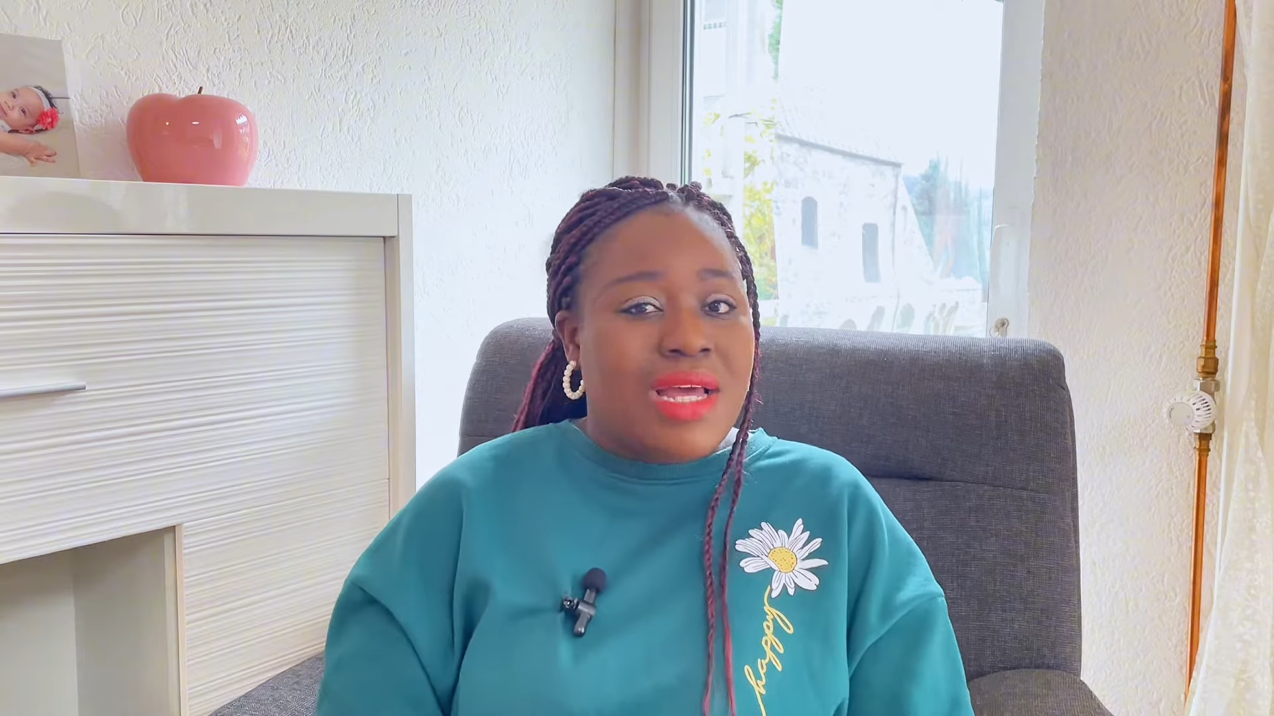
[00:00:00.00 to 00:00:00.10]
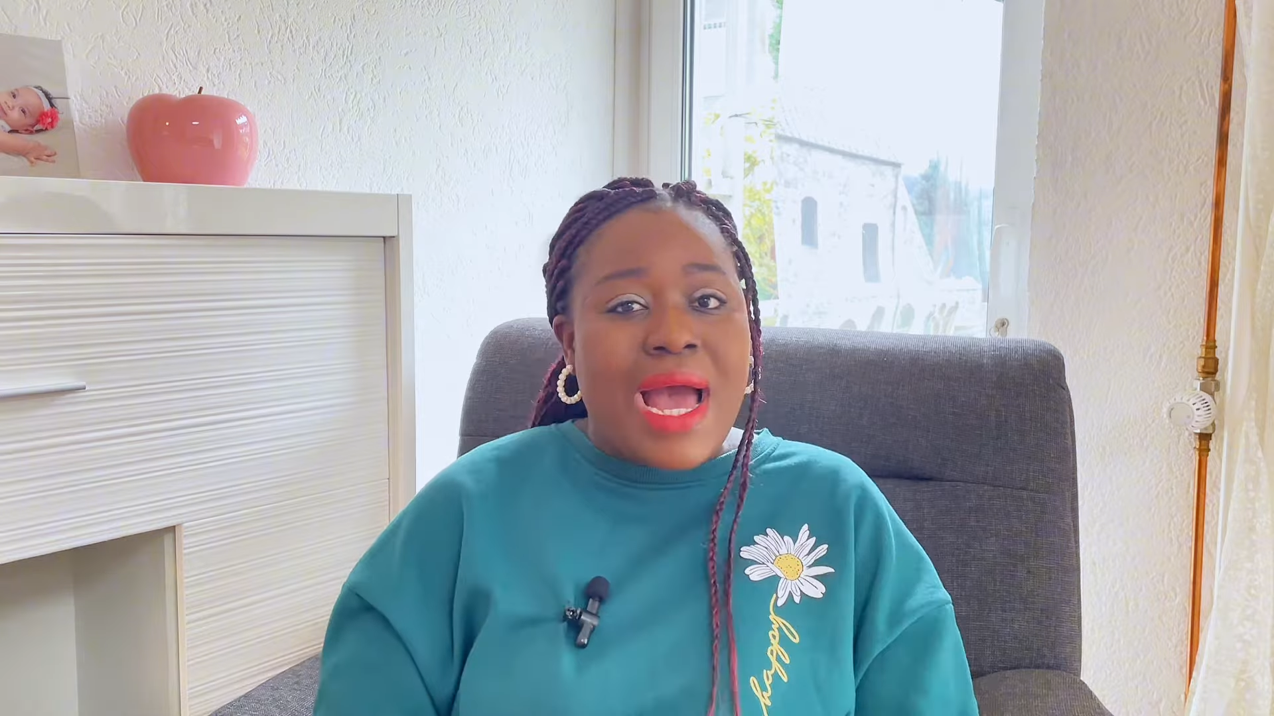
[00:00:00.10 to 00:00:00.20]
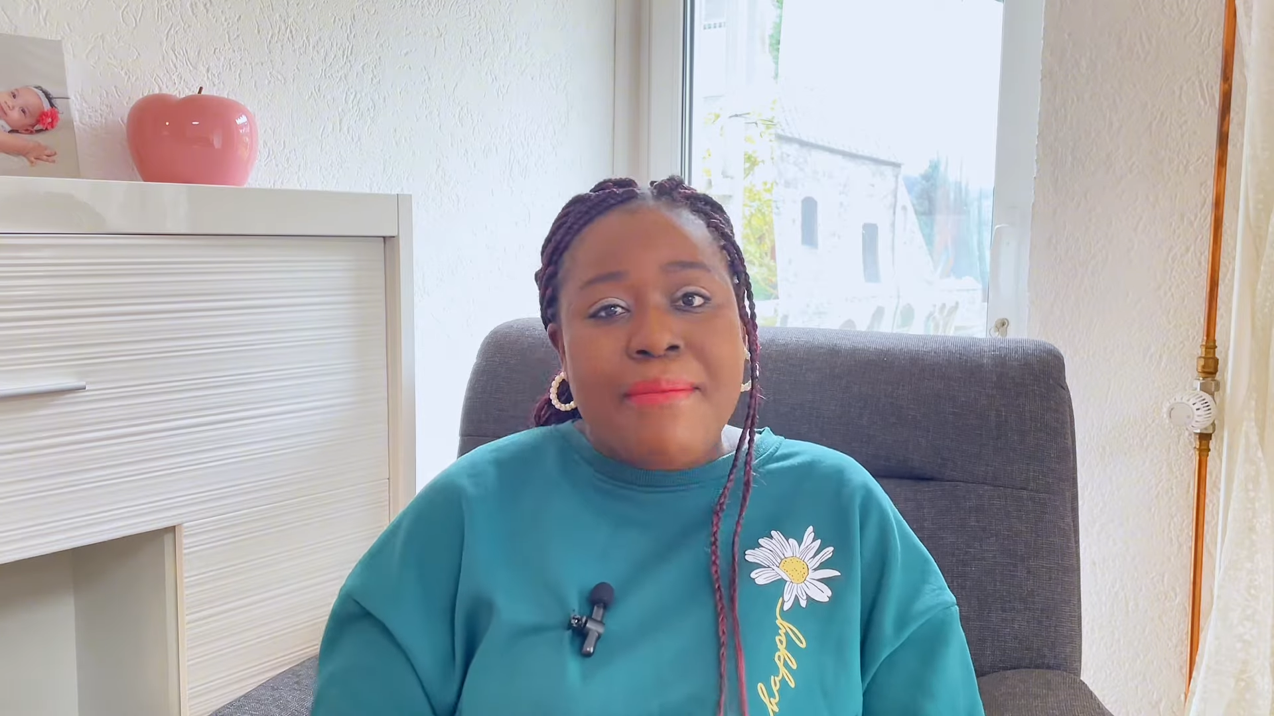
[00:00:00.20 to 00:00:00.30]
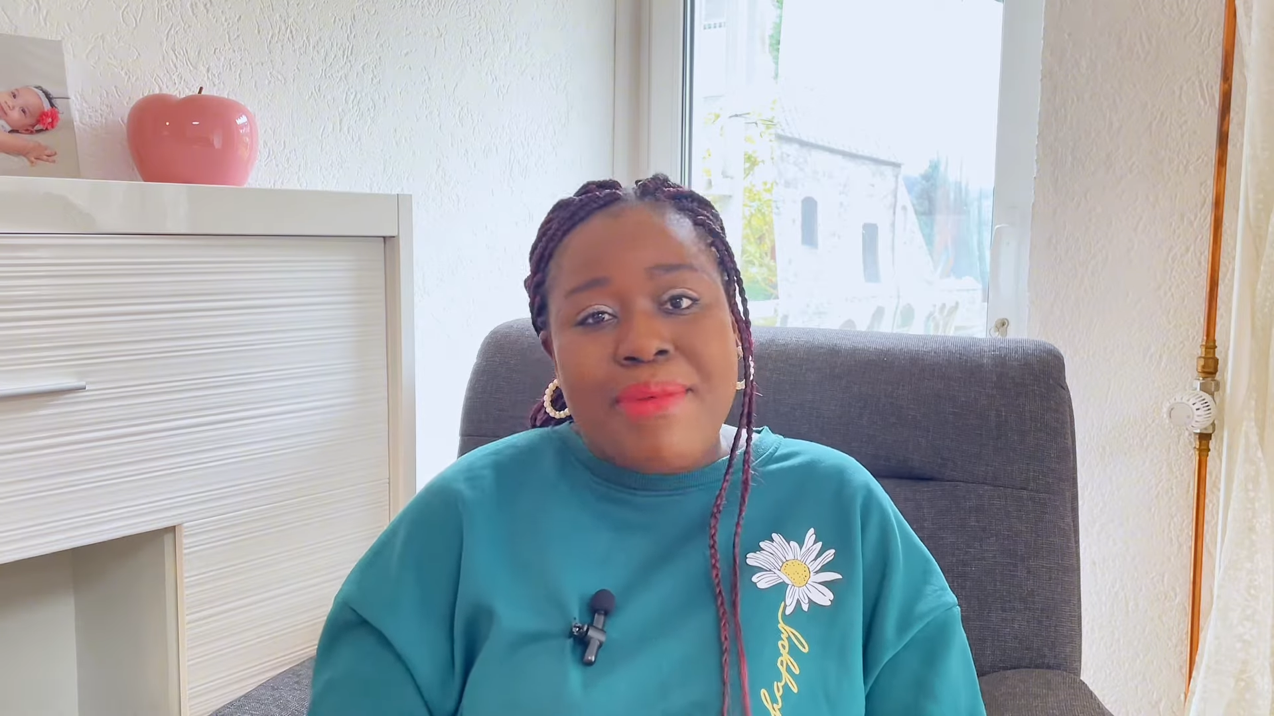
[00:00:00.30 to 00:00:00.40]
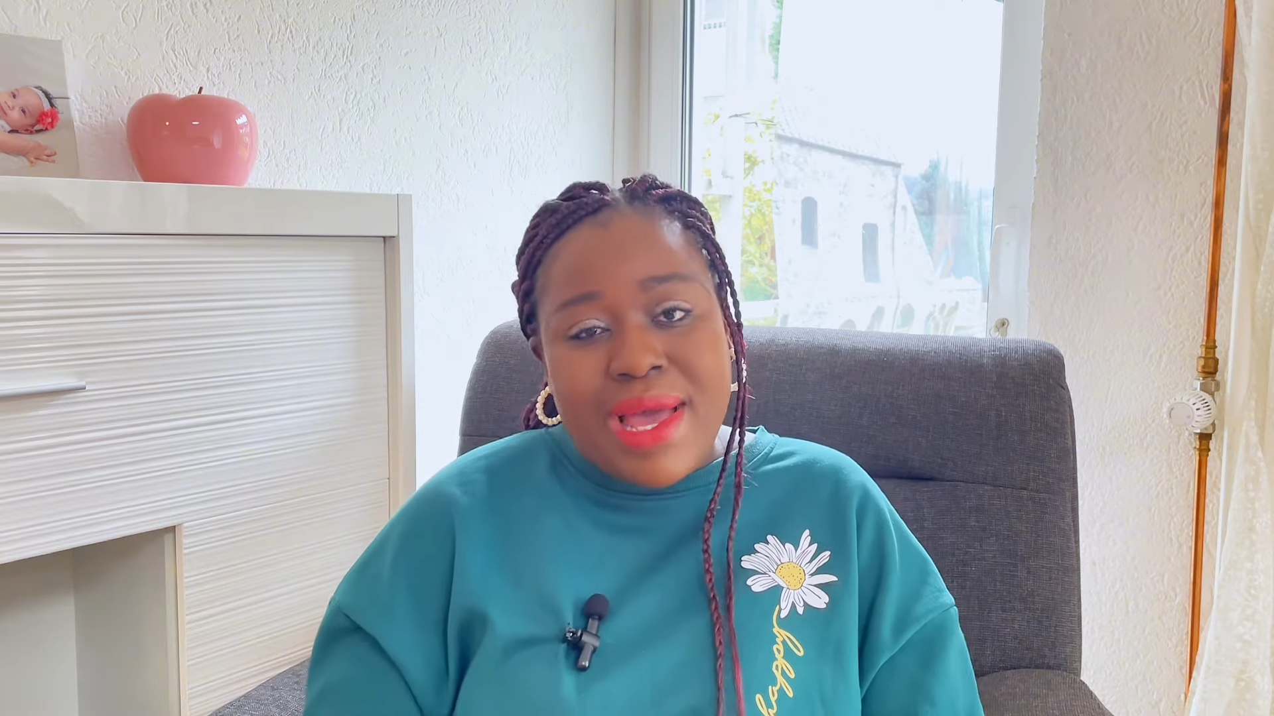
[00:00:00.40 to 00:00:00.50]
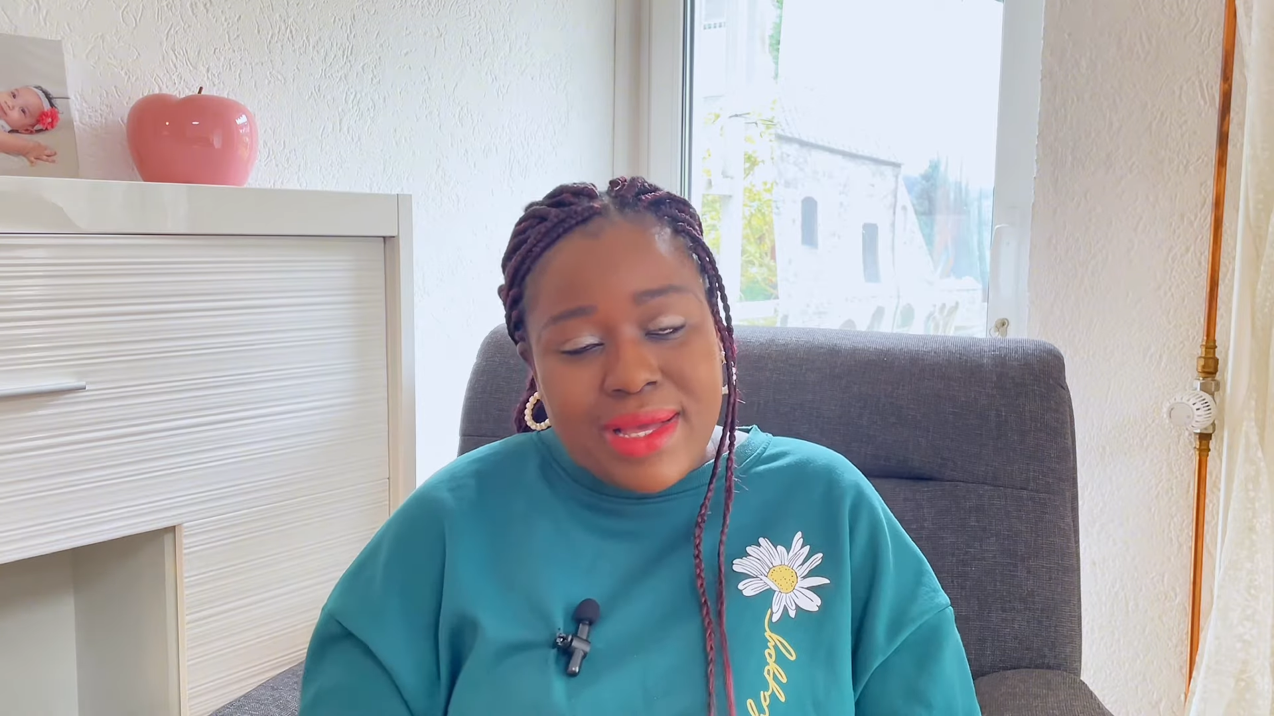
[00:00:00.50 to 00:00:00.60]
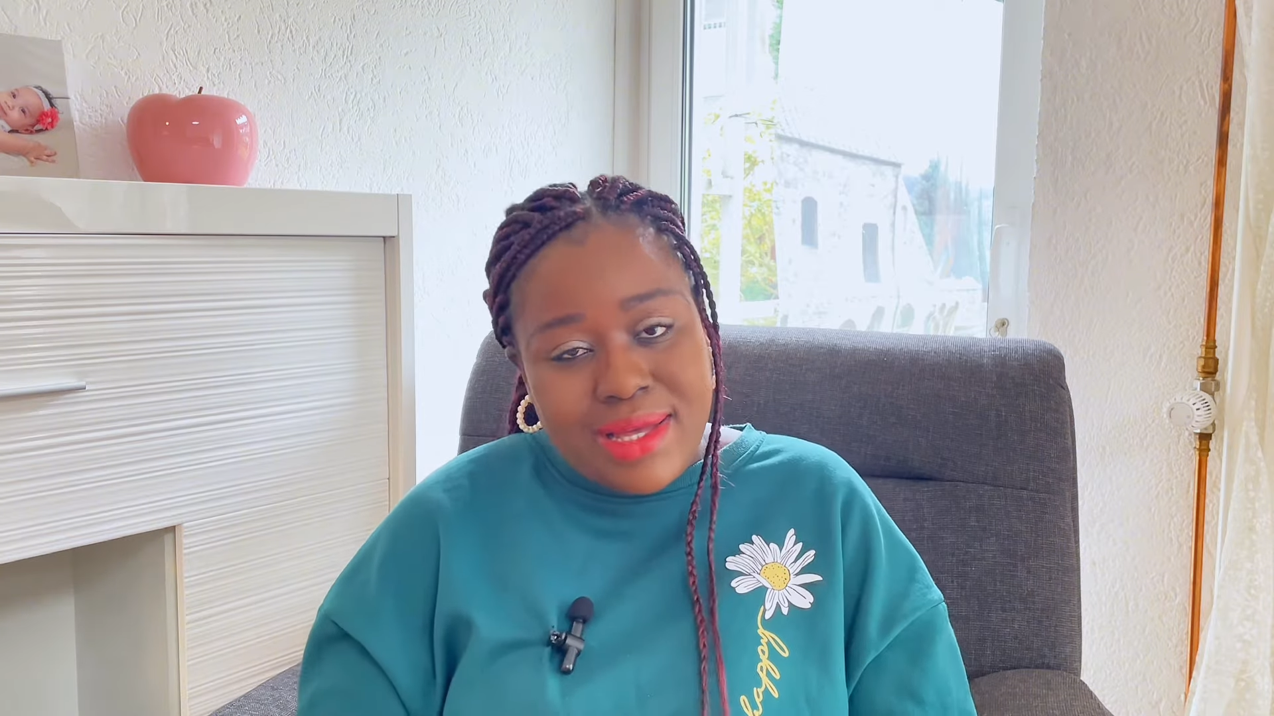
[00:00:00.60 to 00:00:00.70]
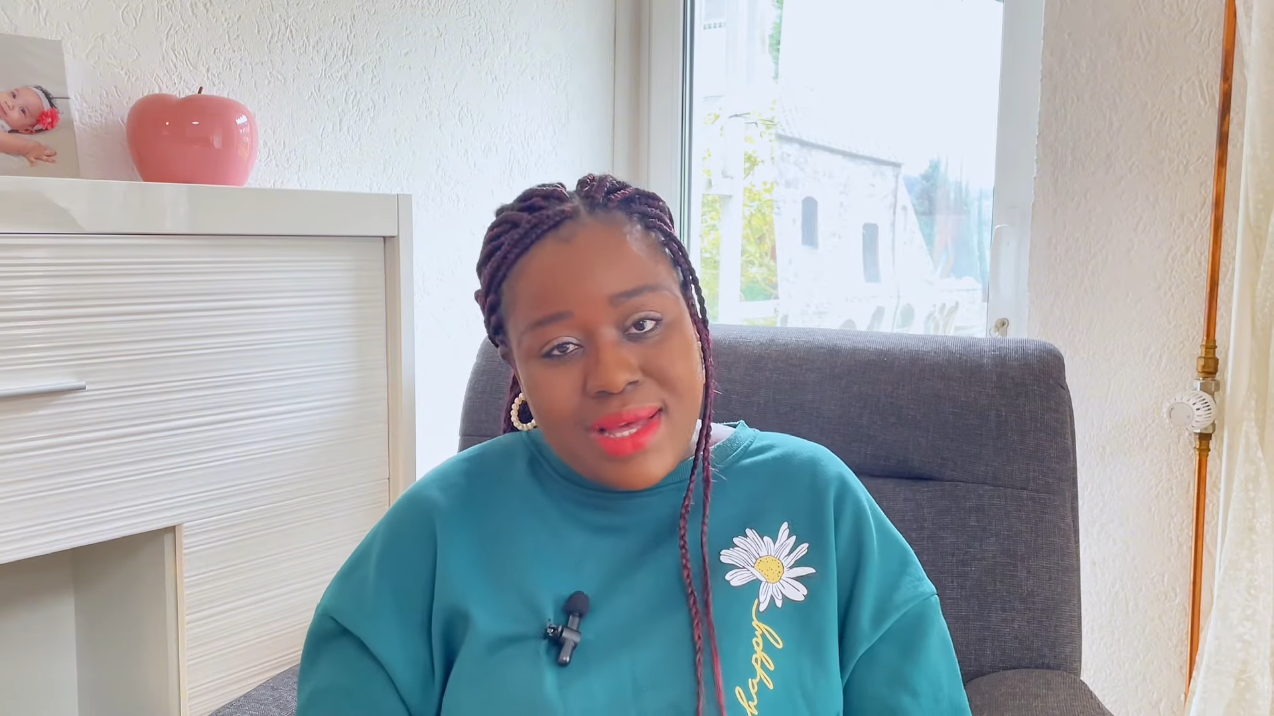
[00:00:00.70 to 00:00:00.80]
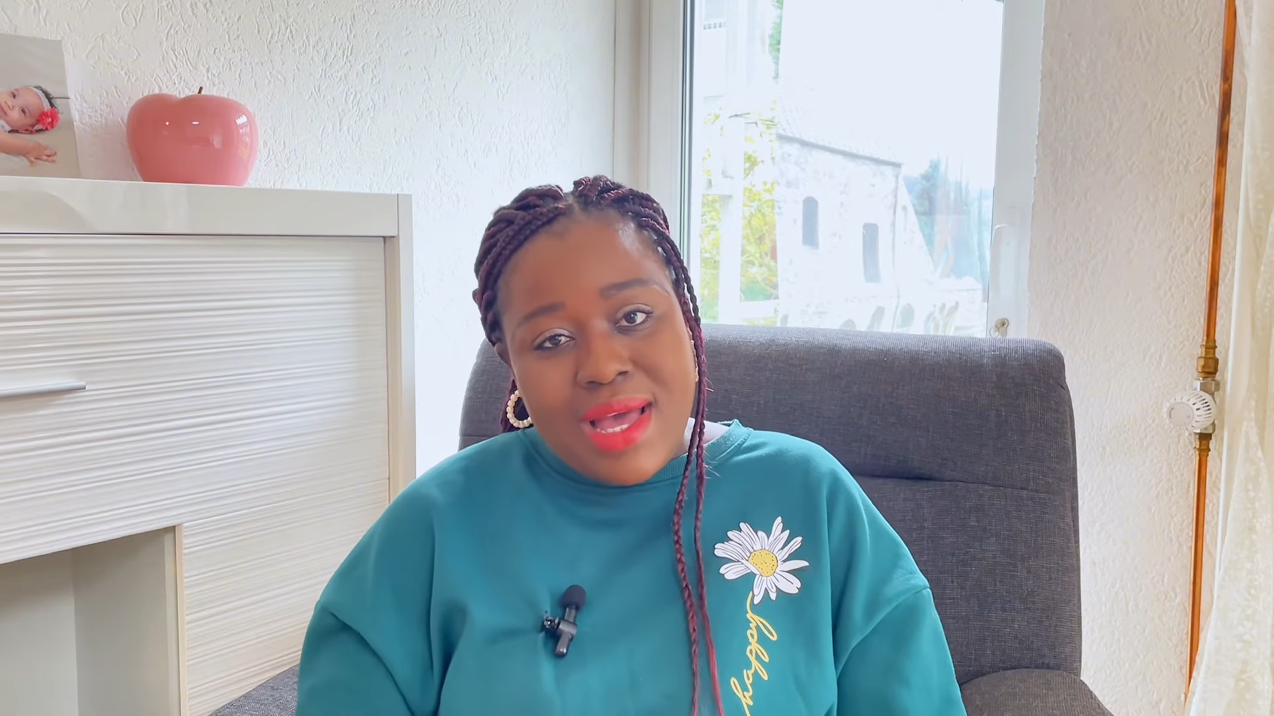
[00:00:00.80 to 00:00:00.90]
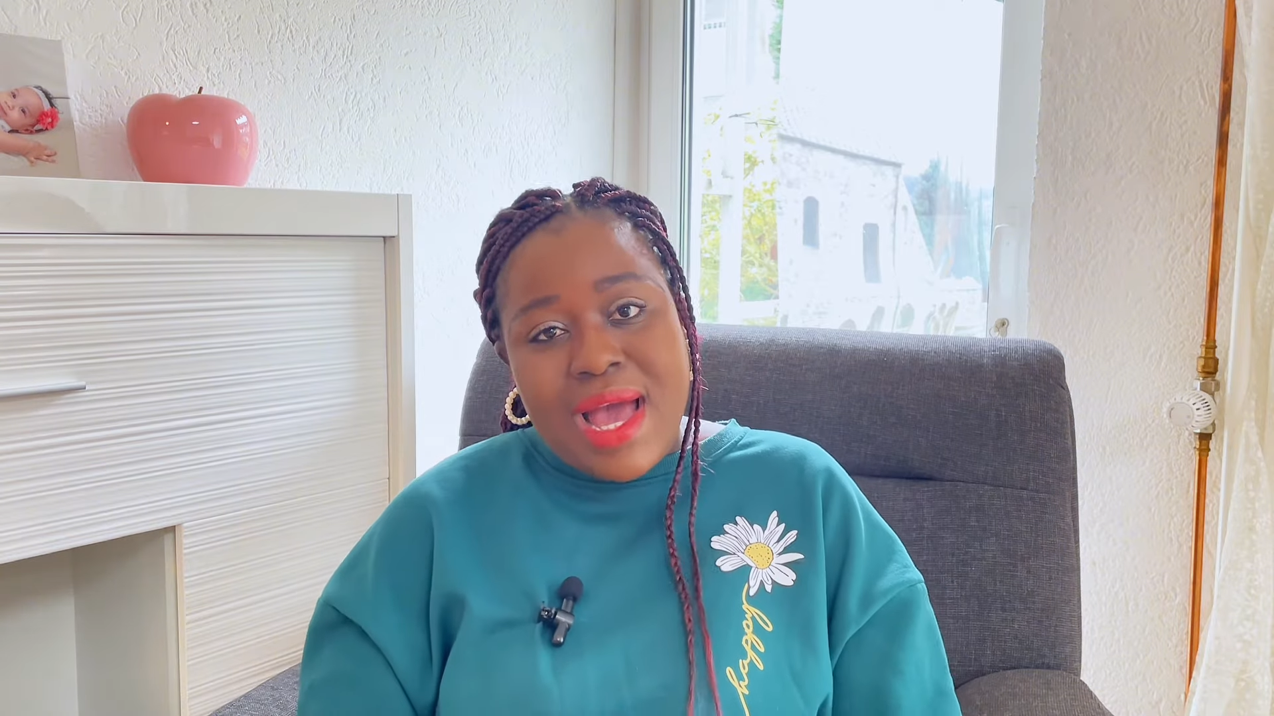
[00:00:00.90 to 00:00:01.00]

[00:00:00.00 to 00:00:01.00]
I beg,